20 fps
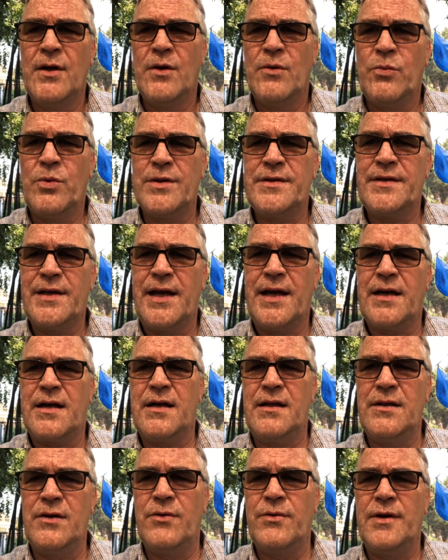what the heck
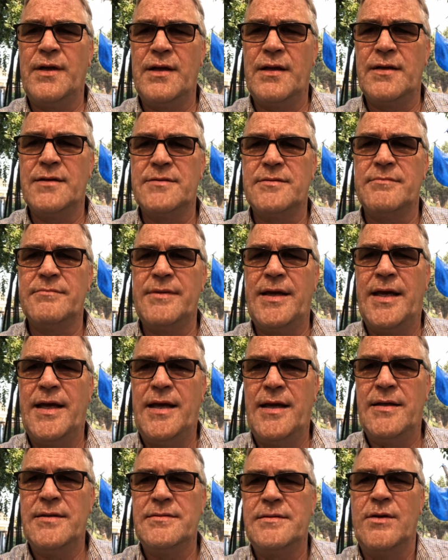colonialism
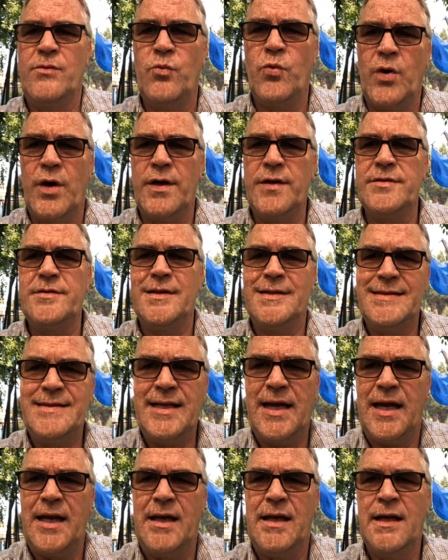is and was and
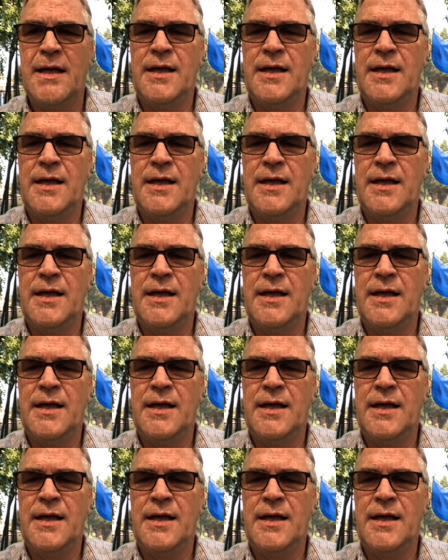did.